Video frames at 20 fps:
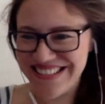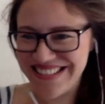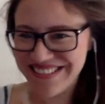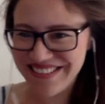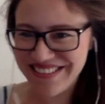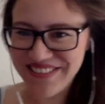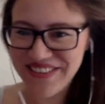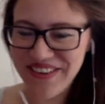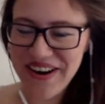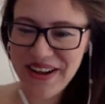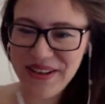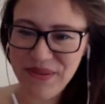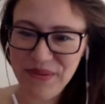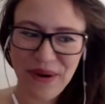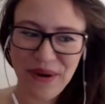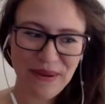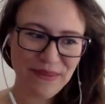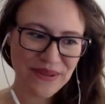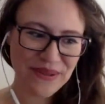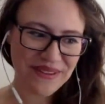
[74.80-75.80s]
Okay. Great
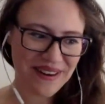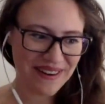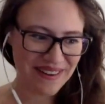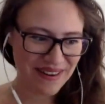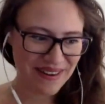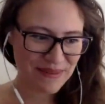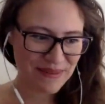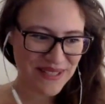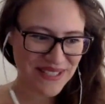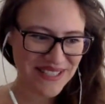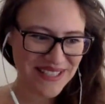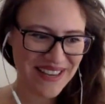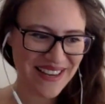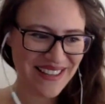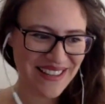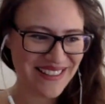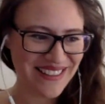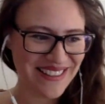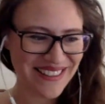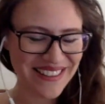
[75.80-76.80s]
webinar. I'm
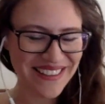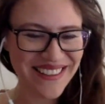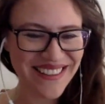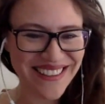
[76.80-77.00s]
excited.